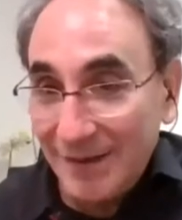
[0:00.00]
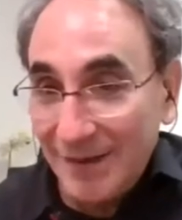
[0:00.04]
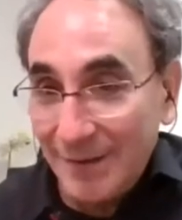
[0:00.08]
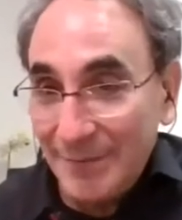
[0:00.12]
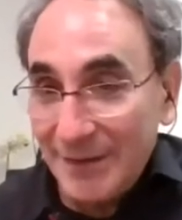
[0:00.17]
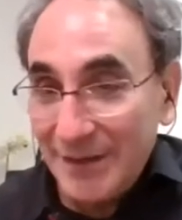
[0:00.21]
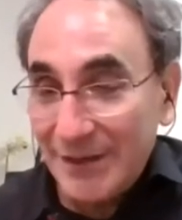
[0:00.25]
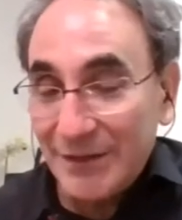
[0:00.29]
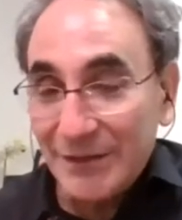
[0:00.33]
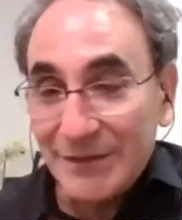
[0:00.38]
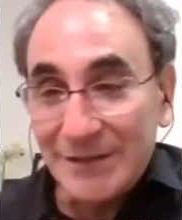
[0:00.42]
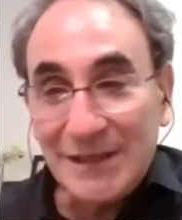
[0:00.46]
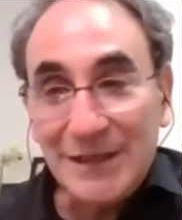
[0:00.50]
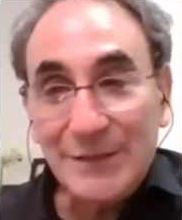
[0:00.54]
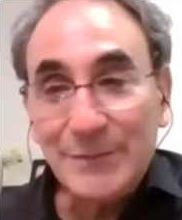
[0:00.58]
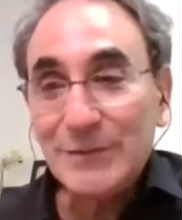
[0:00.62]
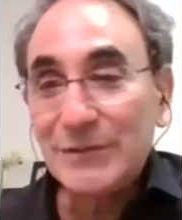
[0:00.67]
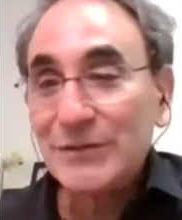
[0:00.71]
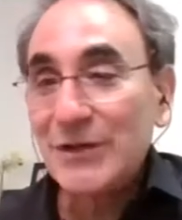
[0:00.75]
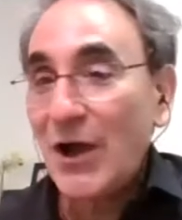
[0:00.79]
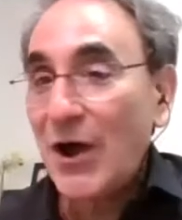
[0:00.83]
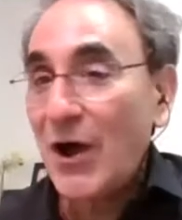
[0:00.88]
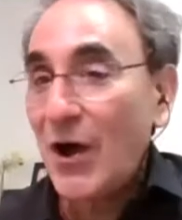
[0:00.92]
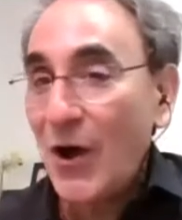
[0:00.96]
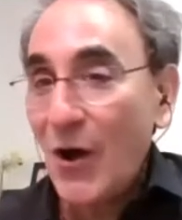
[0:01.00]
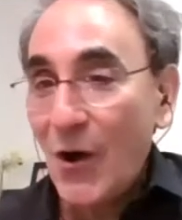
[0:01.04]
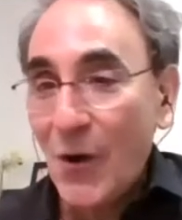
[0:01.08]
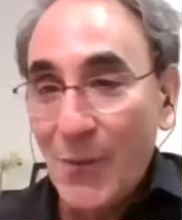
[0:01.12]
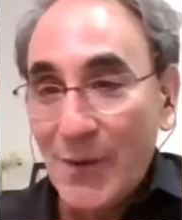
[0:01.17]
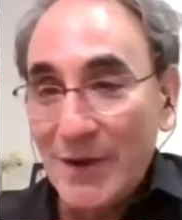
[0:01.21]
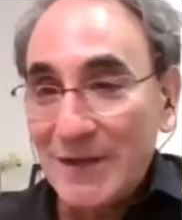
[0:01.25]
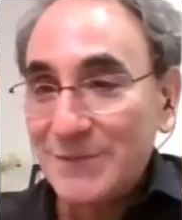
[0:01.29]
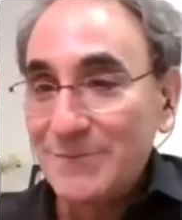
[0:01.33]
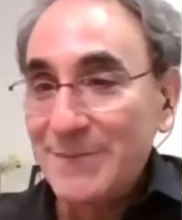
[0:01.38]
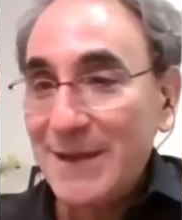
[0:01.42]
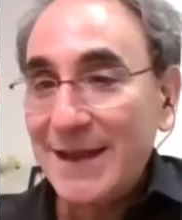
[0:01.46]
because he was
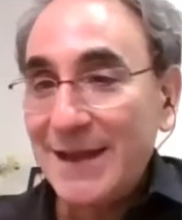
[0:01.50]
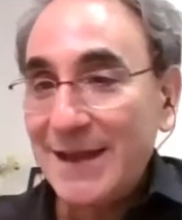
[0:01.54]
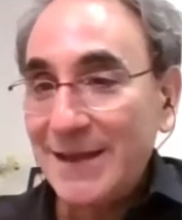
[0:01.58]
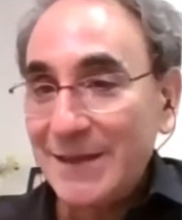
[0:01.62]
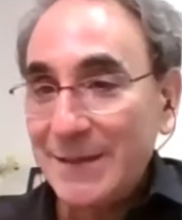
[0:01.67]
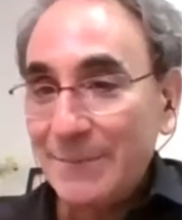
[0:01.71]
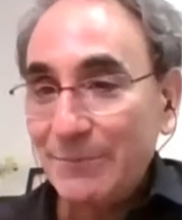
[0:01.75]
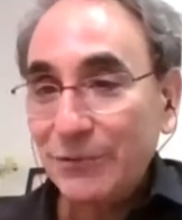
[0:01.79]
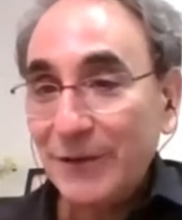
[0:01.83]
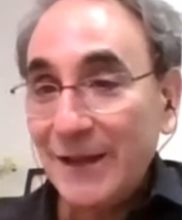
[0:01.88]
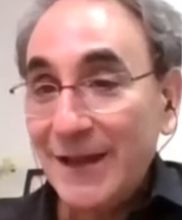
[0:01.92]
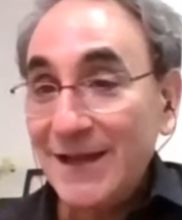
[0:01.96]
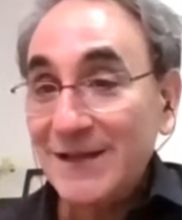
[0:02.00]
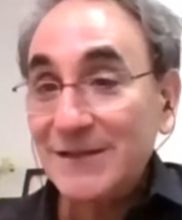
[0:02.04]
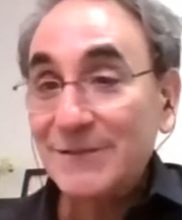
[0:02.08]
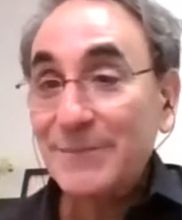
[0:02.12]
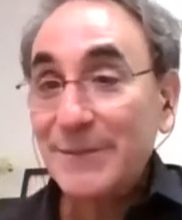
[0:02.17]
always making the plays.